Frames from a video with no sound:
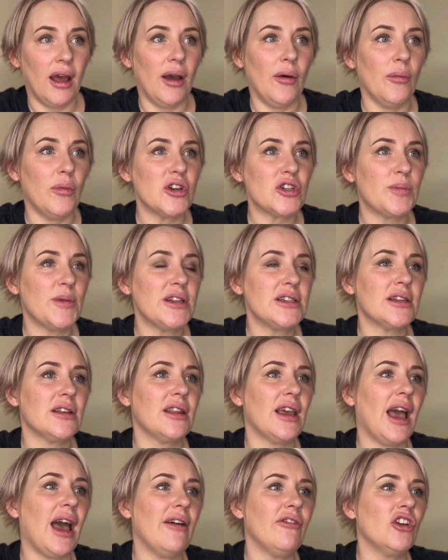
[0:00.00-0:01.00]
which means that
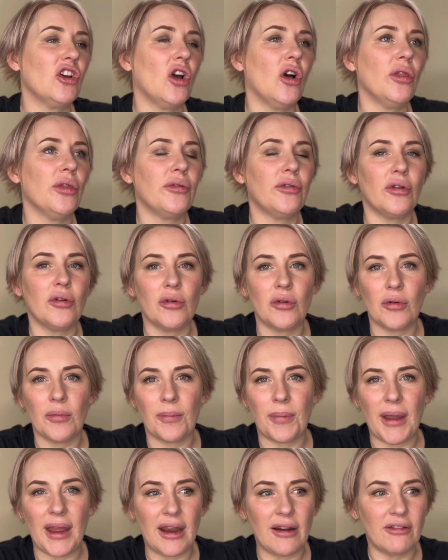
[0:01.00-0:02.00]
they haven't gone through
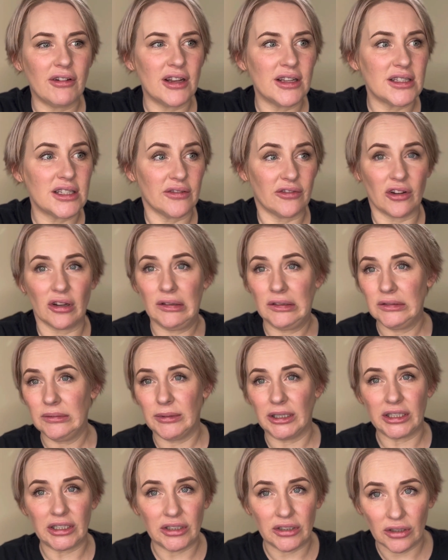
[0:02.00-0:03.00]
periods of going, oh
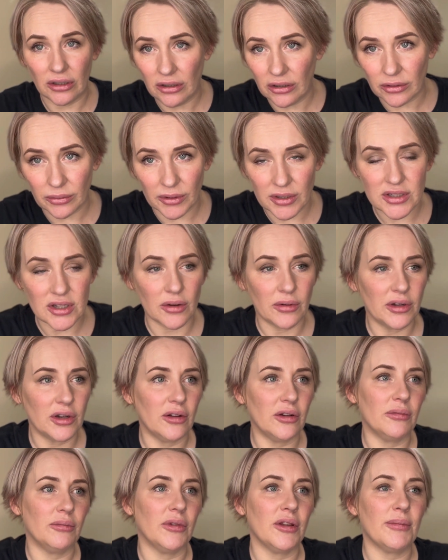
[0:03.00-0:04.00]
my God, what's going
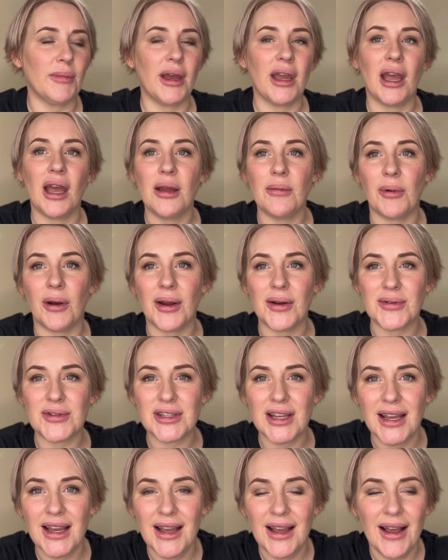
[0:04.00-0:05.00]
on with my eyebrows?
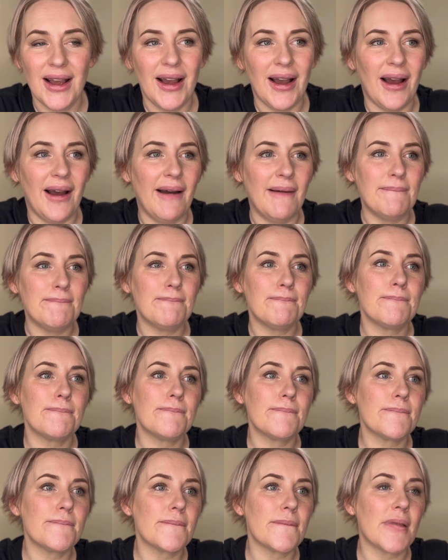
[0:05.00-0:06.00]

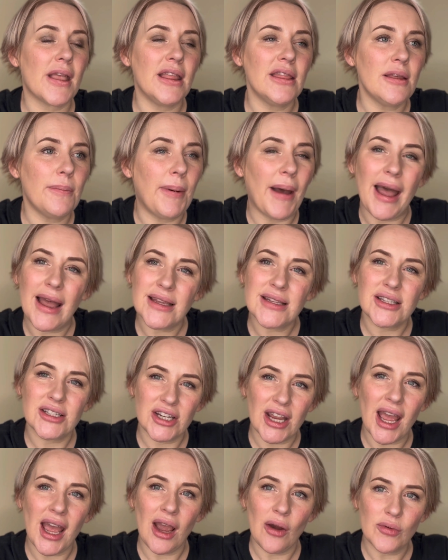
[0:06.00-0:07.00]
In the past,
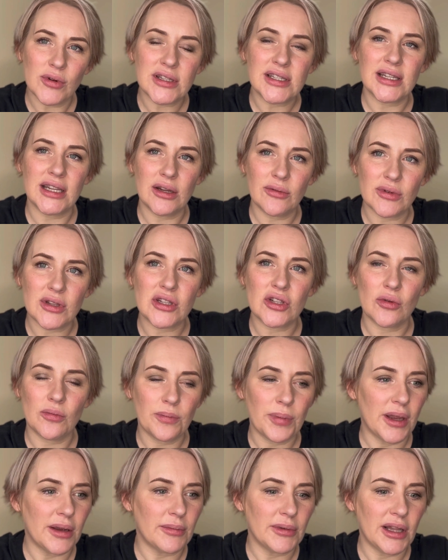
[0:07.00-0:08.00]
yeah, I would see it with some
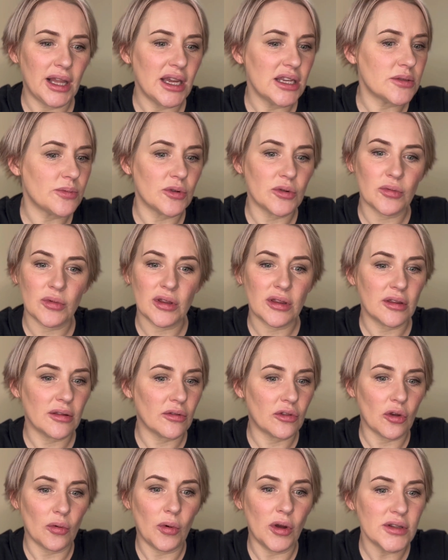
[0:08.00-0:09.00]
pigment lines, but
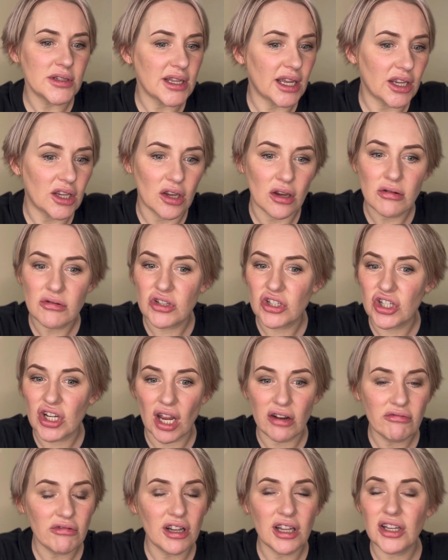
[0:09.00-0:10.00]
with the ones I use,
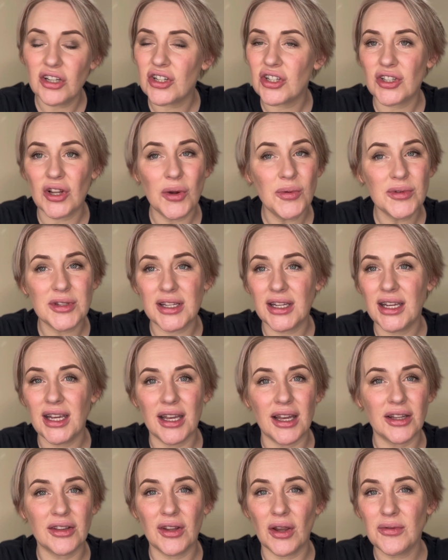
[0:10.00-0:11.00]
generally I just don't see
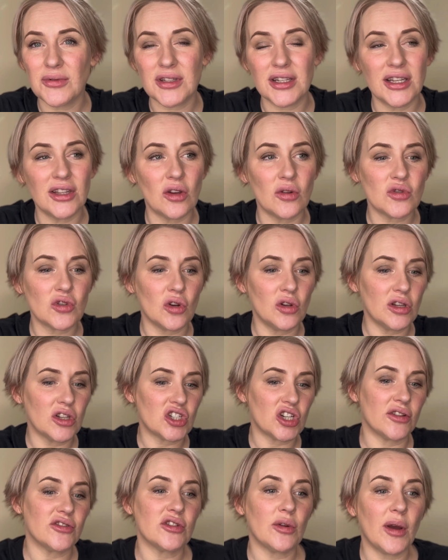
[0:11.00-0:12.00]
it. I don't see those colour
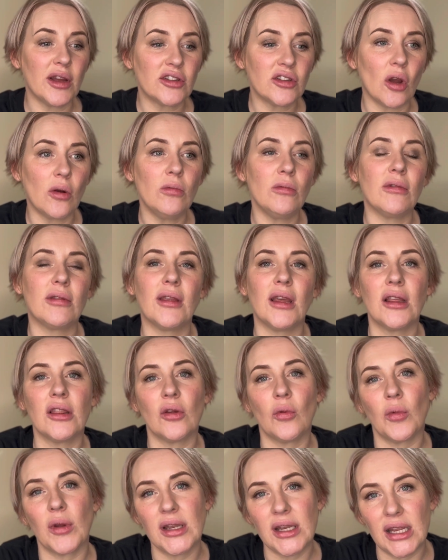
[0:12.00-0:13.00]
shifts. So I don't think
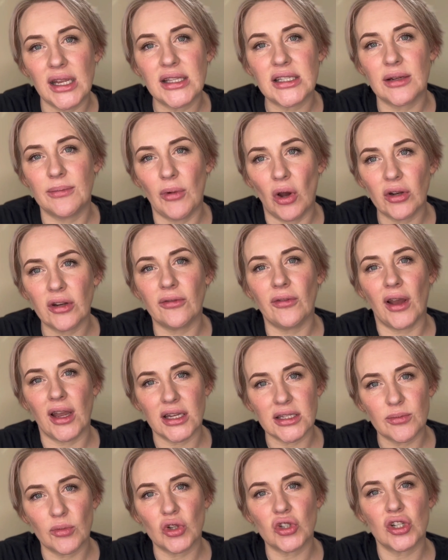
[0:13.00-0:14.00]
that we need to modify
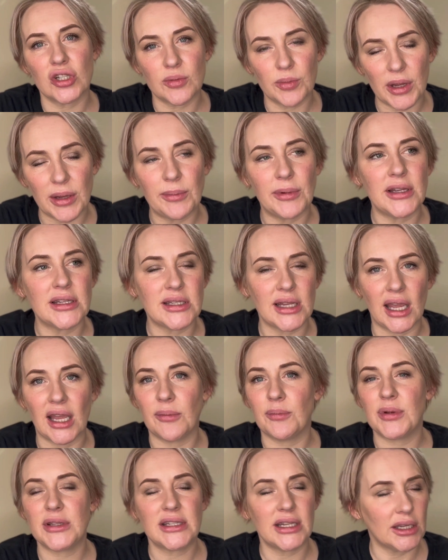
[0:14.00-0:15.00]
as much as people are
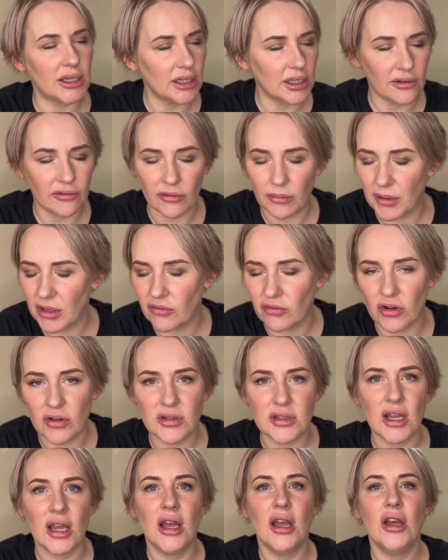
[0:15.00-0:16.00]
saying, particularly for
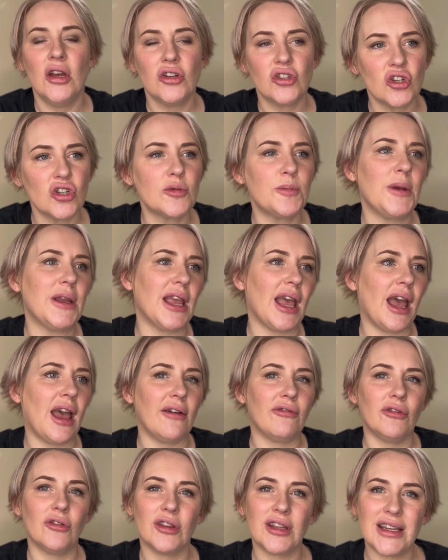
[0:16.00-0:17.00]
minerals. Just be
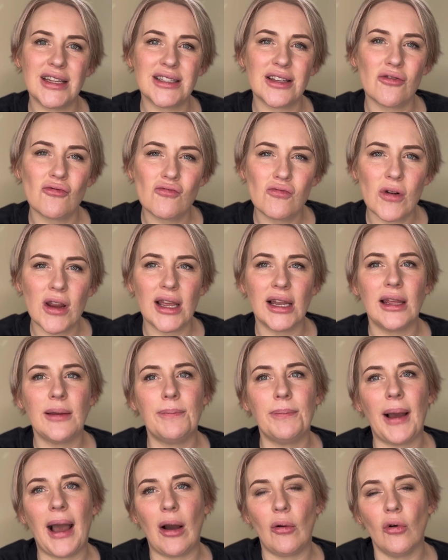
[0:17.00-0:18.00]
careful. These are really
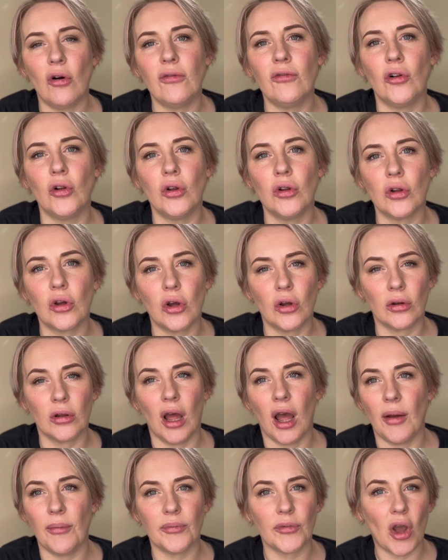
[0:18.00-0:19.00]
powerful
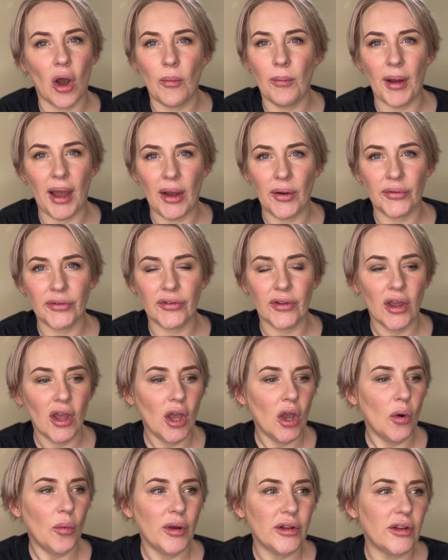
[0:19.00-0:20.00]
compounds.
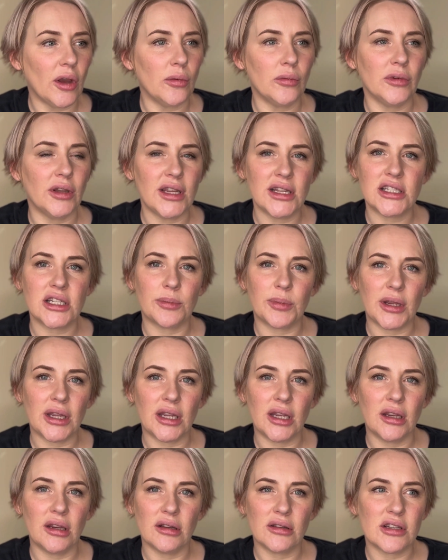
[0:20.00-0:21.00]
We don't need to
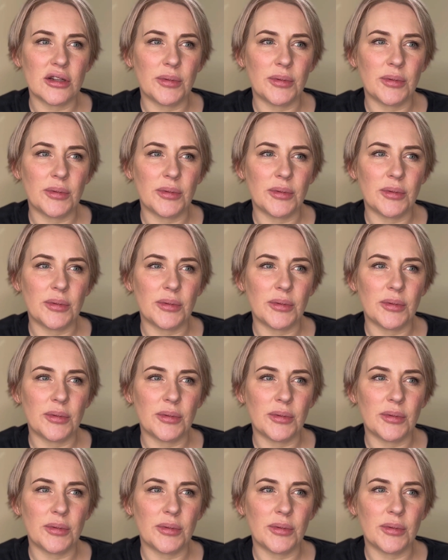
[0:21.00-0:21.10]
be